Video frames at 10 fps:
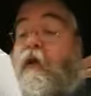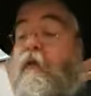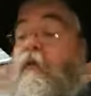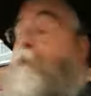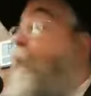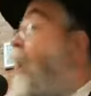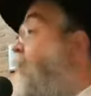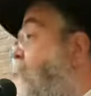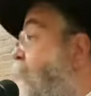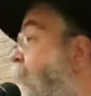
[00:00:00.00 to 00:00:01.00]
Kedoshim.
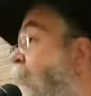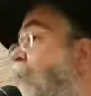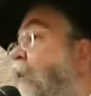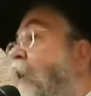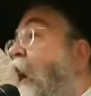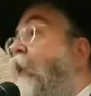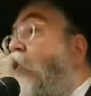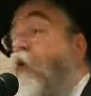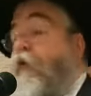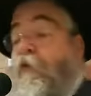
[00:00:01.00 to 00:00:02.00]
Siparti,
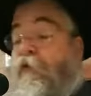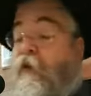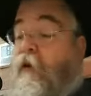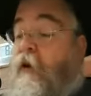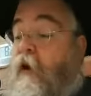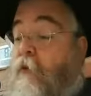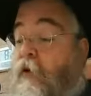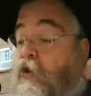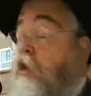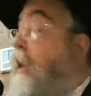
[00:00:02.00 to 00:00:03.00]
I told the
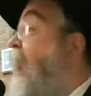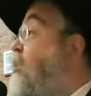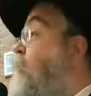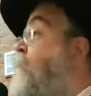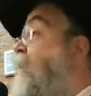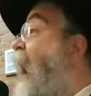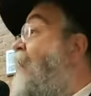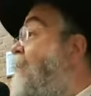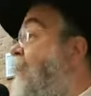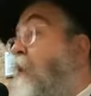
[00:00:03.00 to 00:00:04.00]
Frierdiker Rebbe,
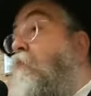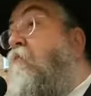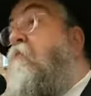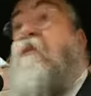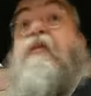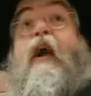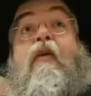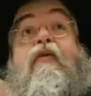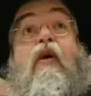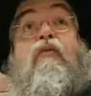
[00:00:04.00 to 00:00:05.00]
sheyesh medaktigim.
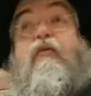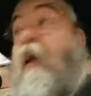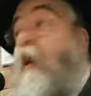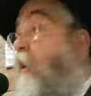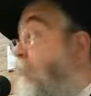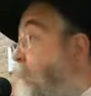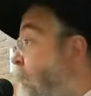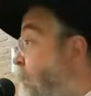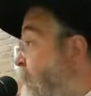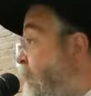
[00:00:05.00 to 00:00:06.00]
There are those
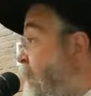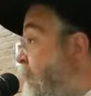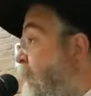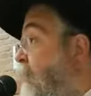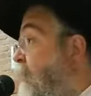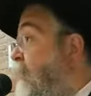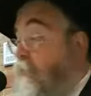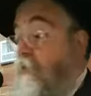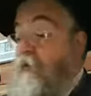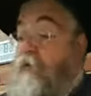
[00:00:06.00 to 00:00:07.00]
that were
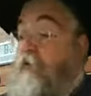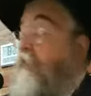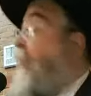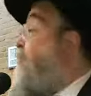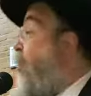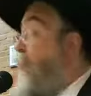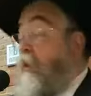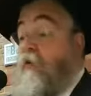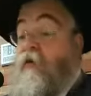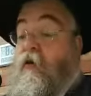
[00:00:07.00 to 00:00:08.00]
very,
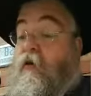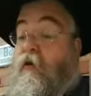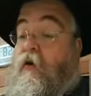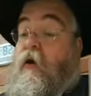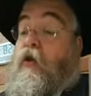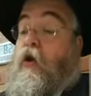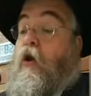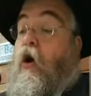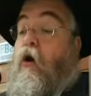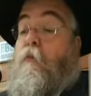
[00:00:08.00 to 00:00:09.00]
they noticed,
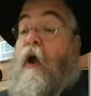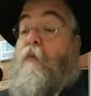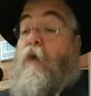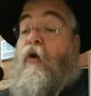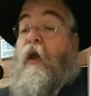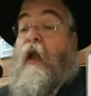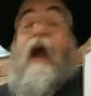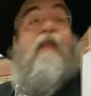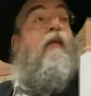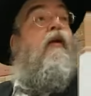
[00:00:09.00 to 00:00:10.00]
shekol
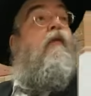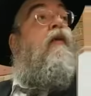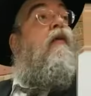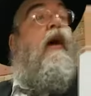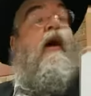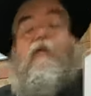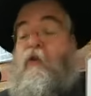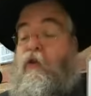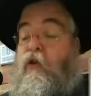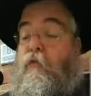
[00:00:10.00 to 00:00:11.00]
maimore
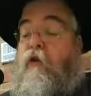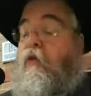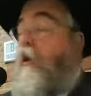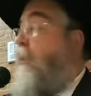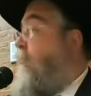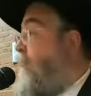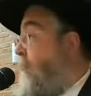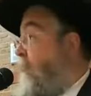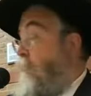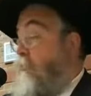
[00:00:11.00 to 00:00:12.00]
admor
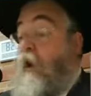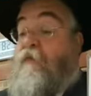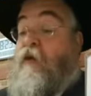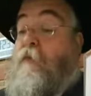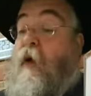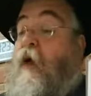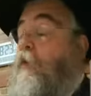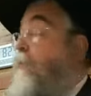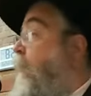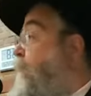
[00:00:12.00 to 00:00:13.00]
nishmas eden,
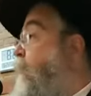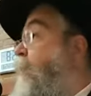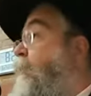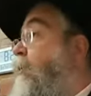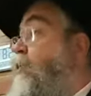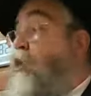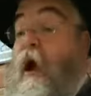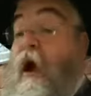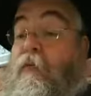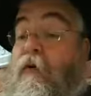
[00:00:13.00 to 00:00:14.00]
every mimer of the
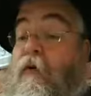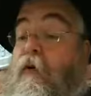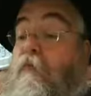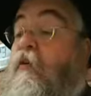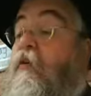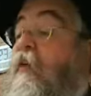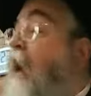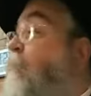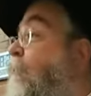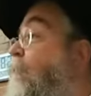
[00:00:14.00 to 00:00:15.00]
Rebbe Rashab,
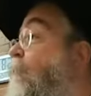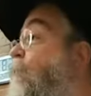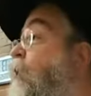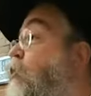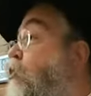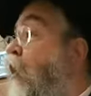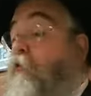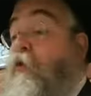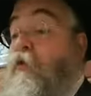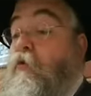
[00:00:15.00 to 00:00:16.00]
Messiah
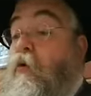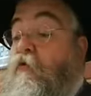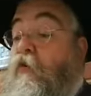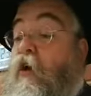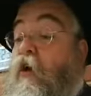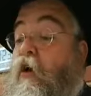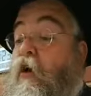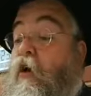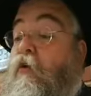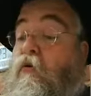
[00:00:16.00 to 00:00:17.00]
finish off with the
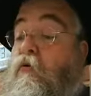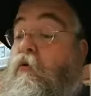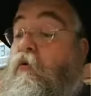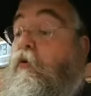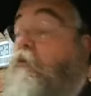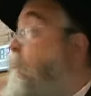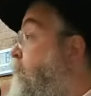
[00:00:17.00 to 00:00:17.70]
word v'chulu.